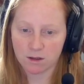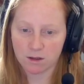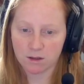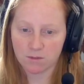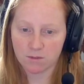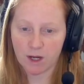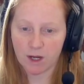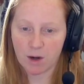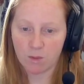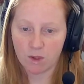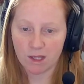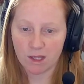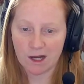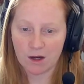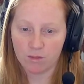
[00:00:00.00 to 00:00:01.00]
bot will
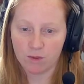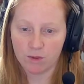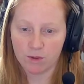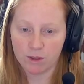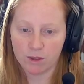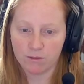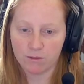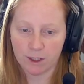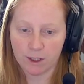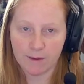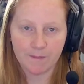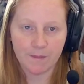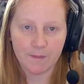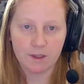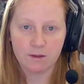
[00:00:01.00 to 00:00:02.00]
output, right?
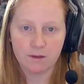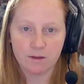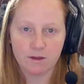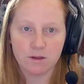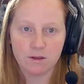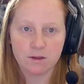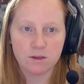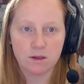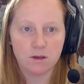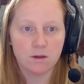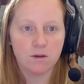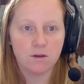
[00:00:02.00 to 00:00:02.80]
So